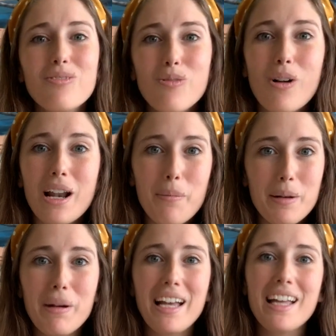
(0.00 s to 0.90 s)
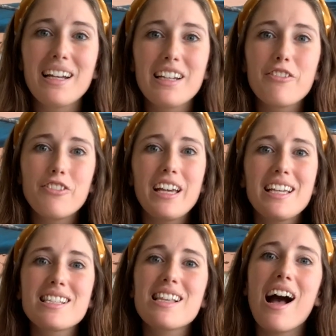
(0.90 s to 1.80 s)
when I'm in my editing
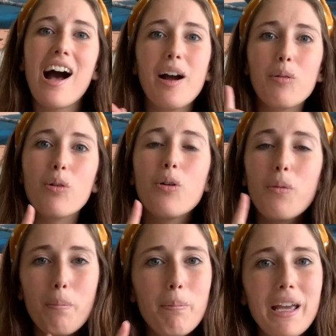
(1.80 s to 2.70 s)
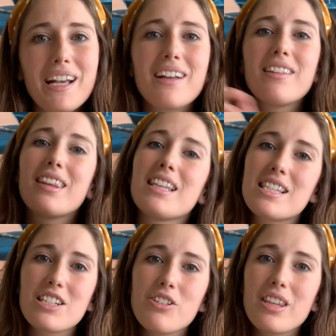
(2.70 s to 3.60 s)
phase, I will pick the
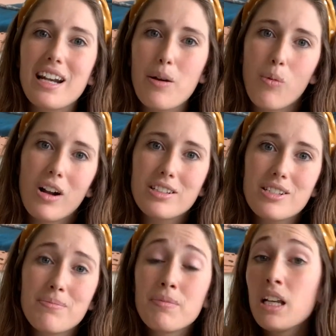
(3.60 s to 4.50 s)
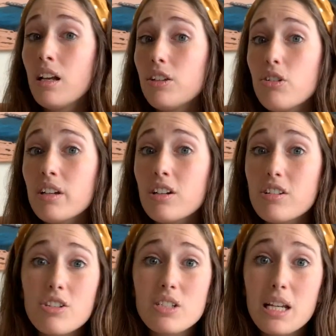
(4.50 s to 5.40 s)
still that I want. You can
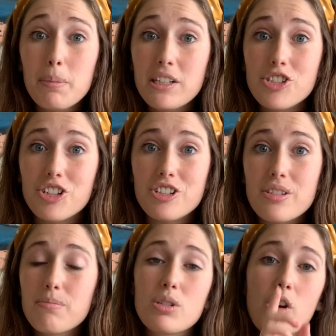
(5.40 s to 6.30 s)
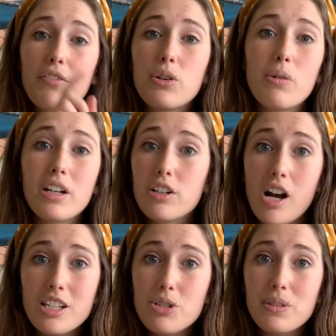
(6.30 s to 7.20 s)
also take pictures. So if you want to
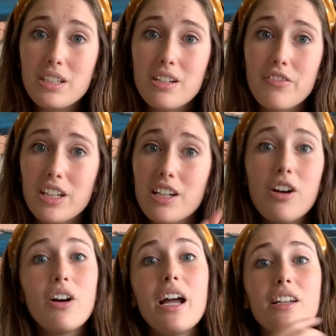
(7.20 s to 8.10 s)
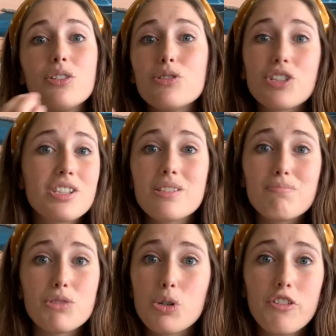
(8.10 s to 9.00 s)
not do it in a video and you just
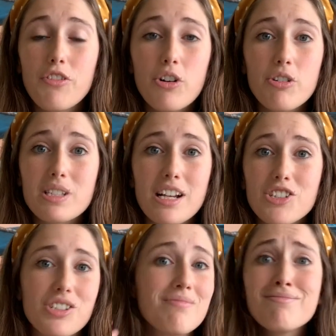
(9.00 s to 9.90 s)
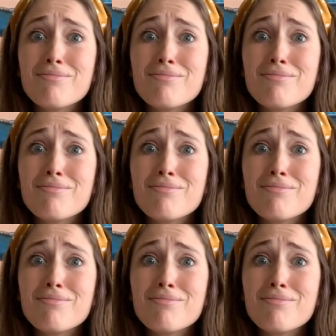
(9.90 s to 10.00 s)
do a photo session